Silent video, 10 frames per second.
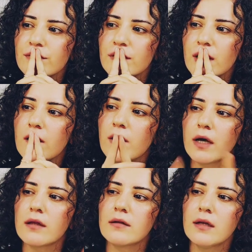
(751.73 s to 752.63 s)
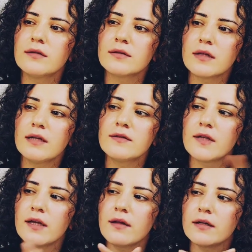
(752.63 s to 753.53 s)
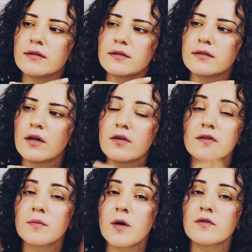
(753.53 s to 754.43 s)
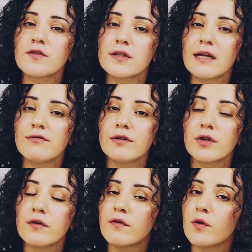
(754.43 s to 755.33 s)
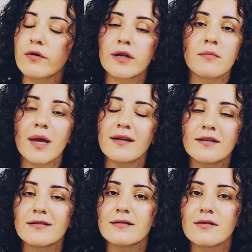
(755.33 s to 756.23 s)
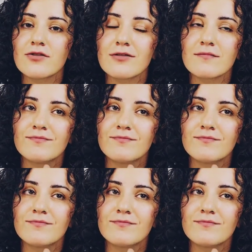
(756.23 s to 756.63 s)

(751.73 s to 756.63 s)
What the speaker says: Okay, let's say this. On a subconscious level, you've already made a decision.